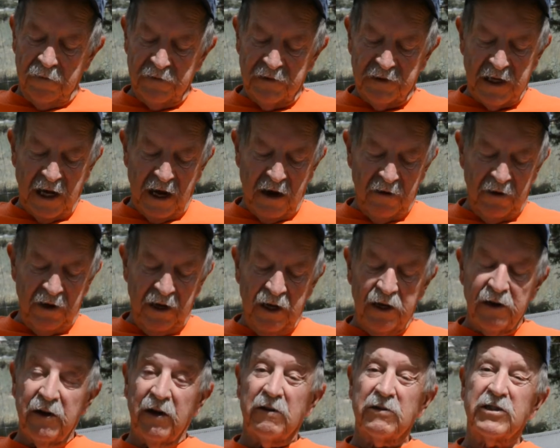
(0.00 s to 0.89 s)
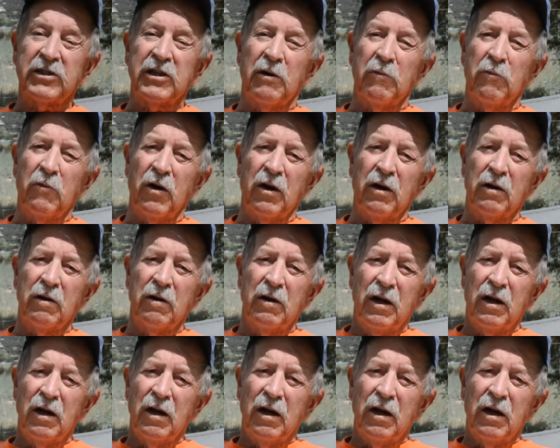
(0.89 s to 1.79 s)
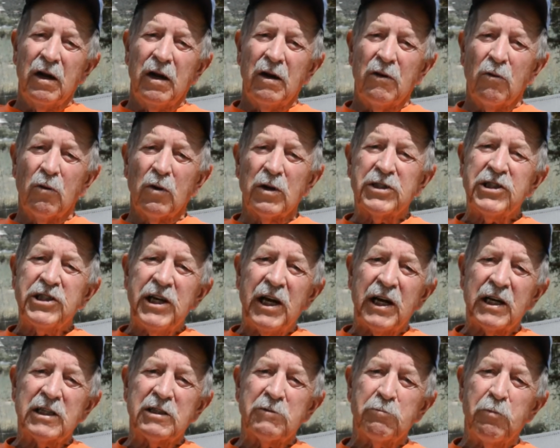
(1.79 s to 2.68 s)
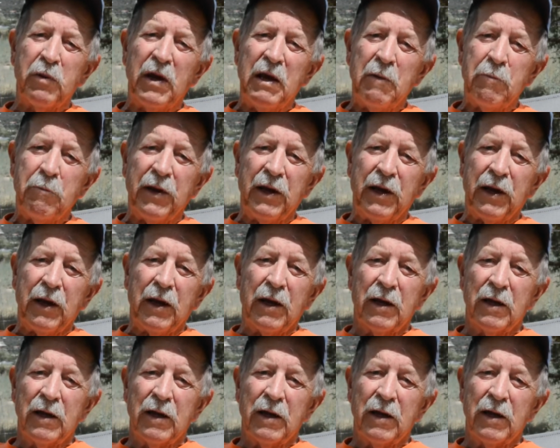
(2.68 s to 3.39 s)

Down in there somewhere were chicks peeping.